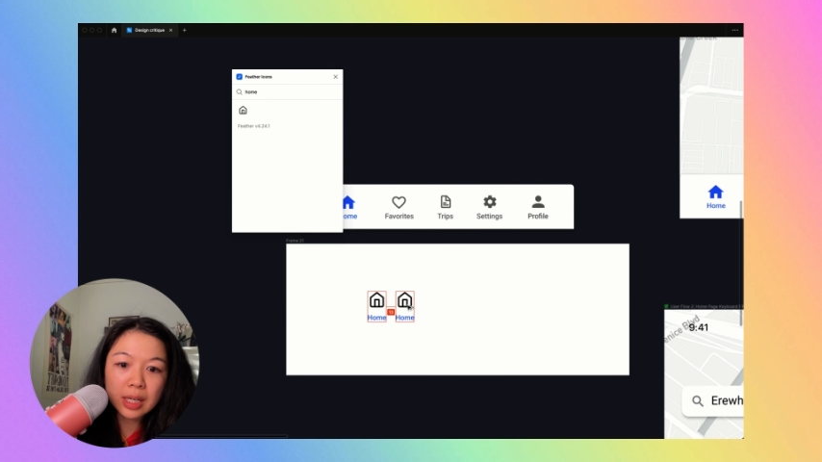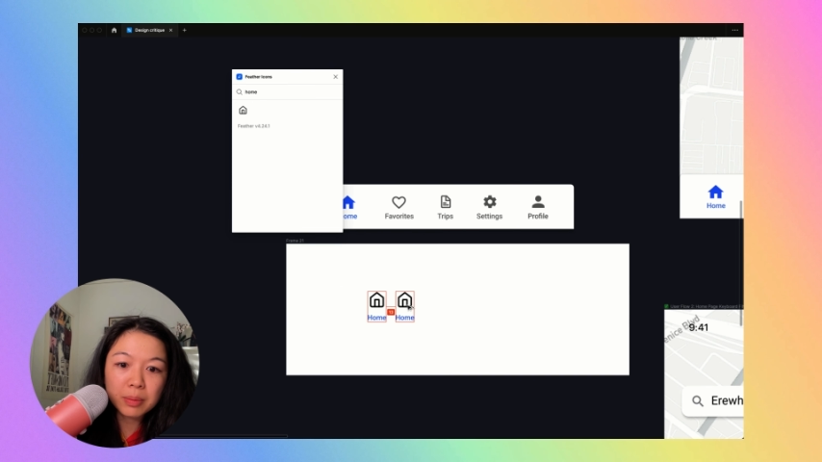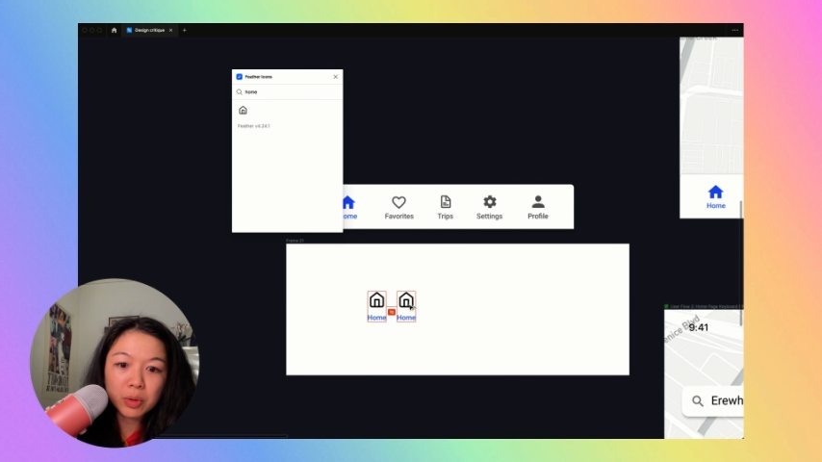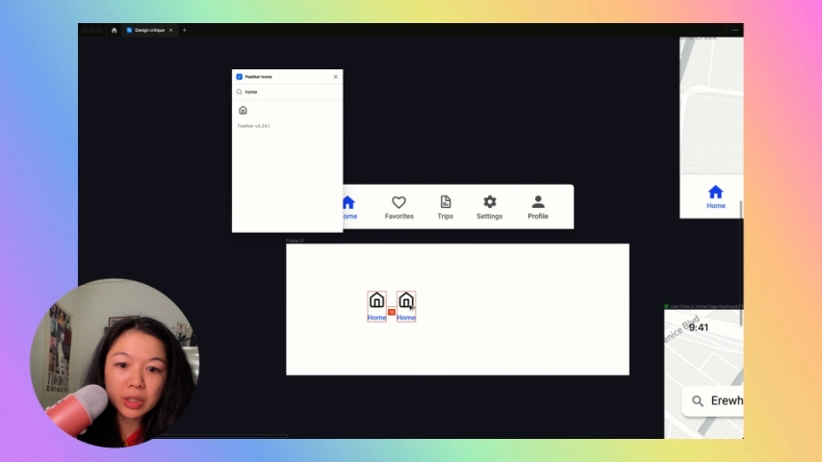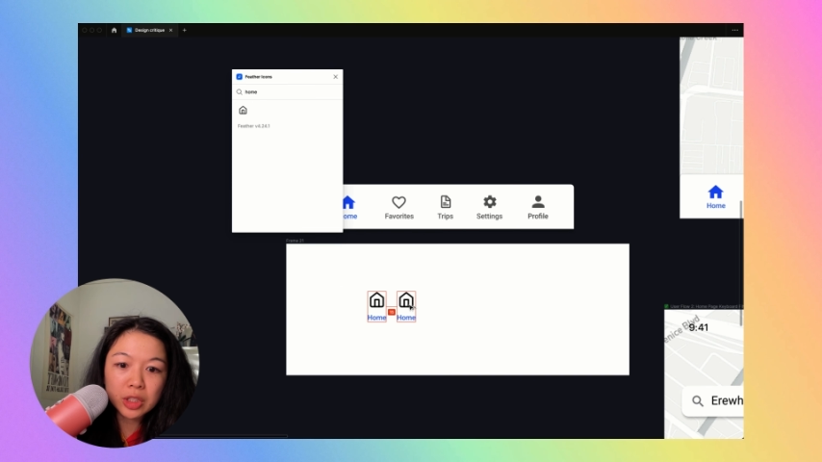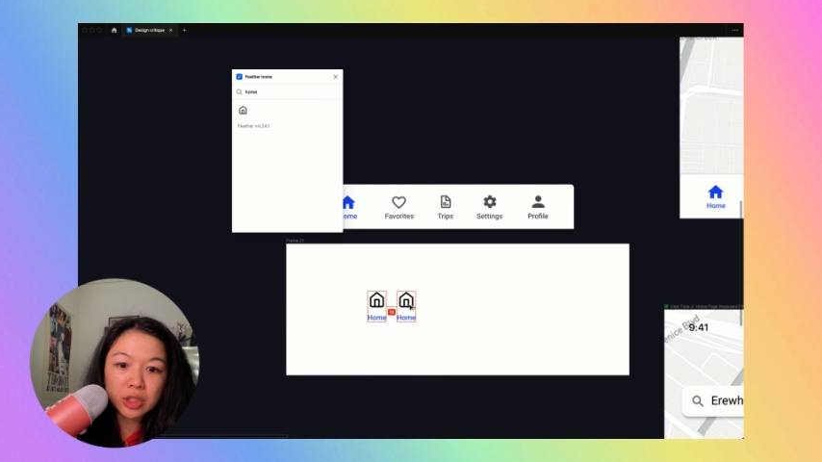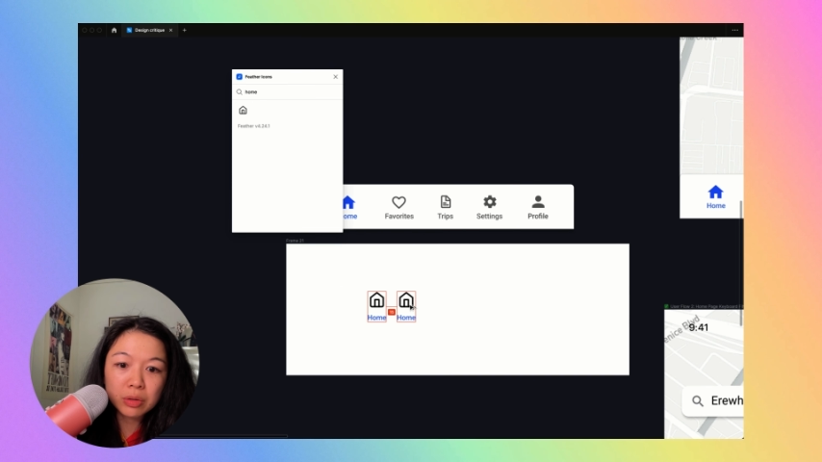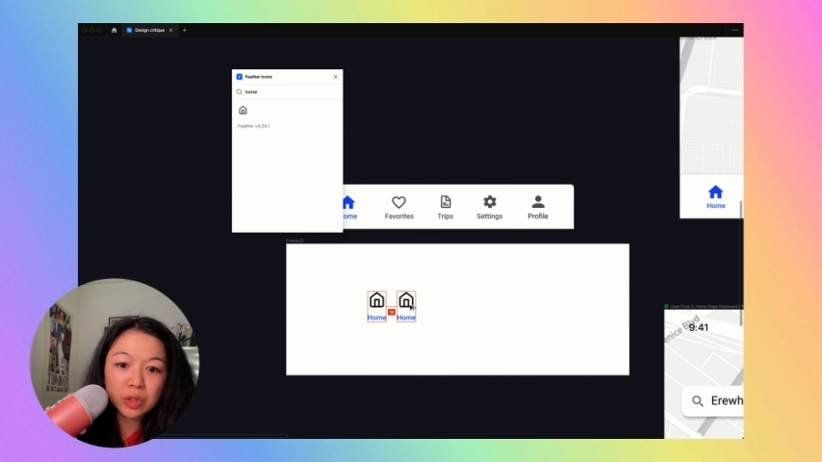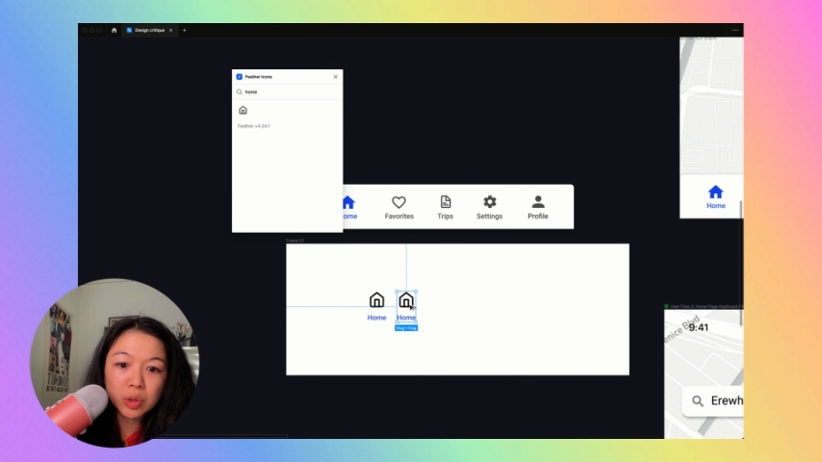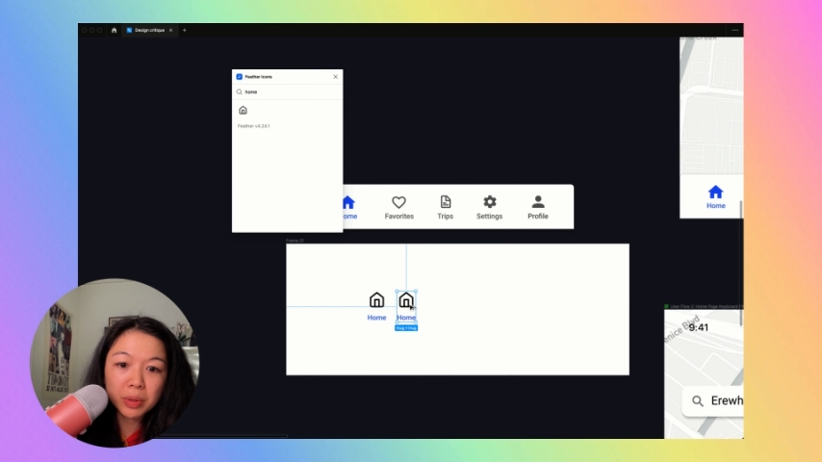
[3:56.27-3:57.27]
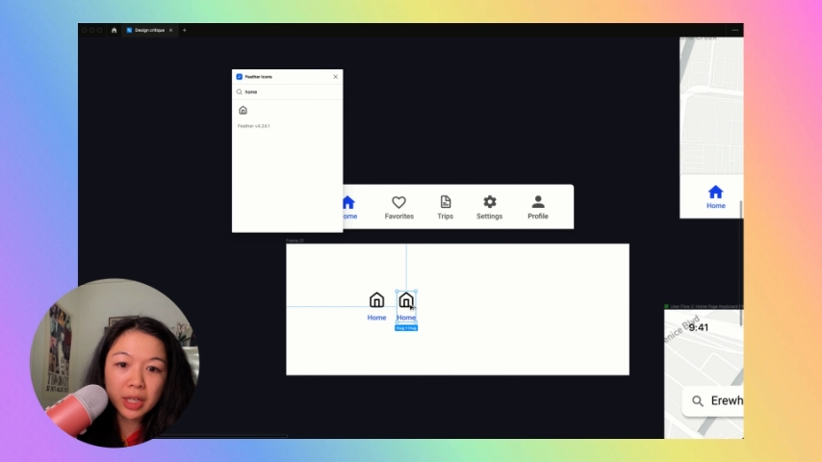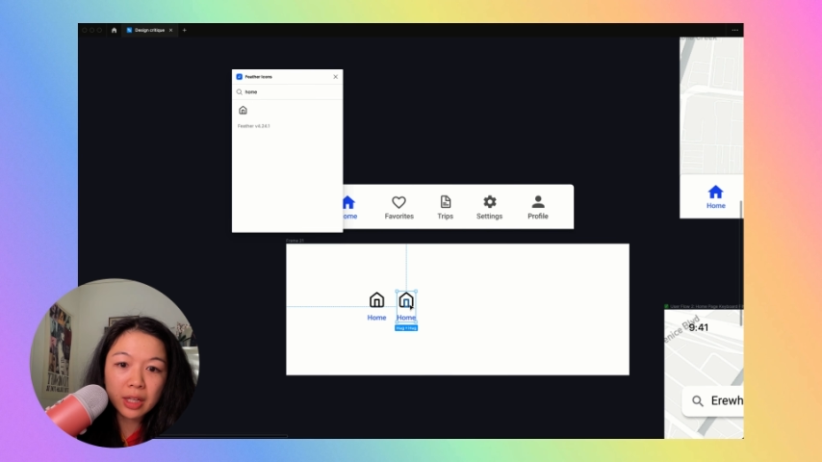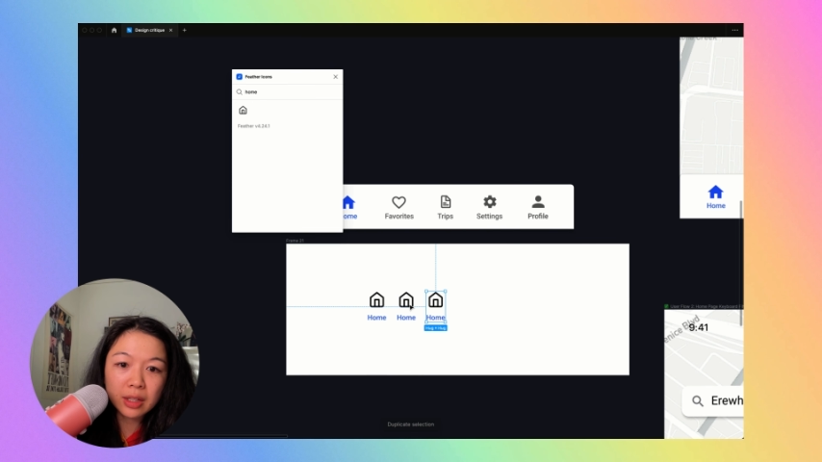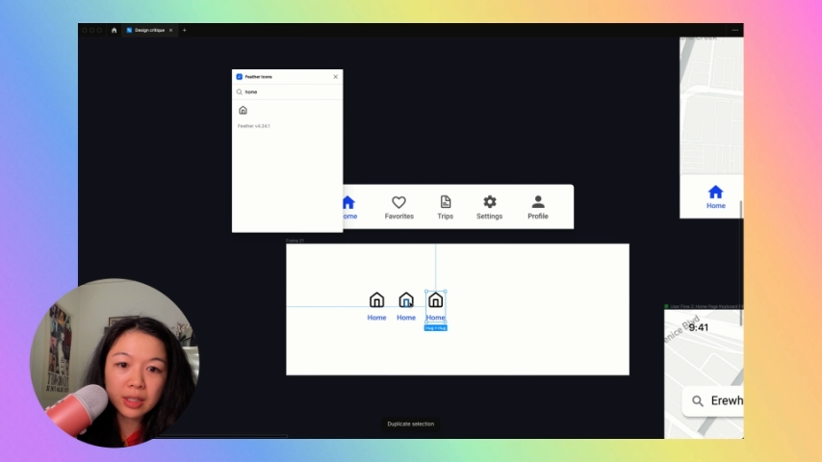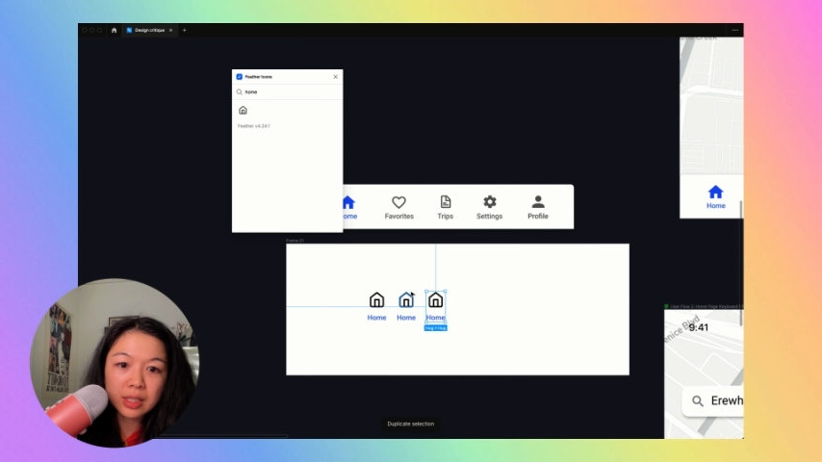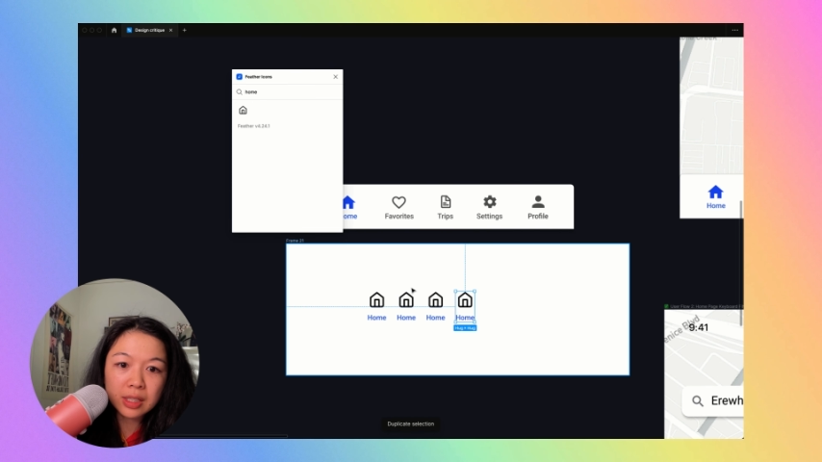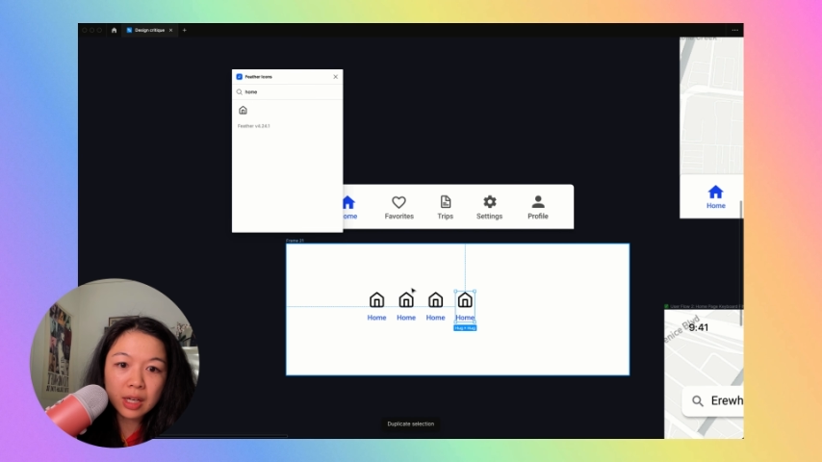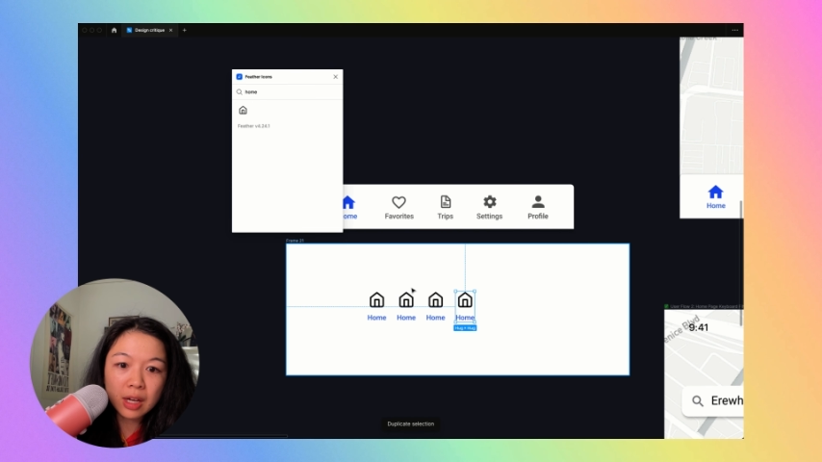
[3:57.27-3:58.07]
I'm going to duplicate this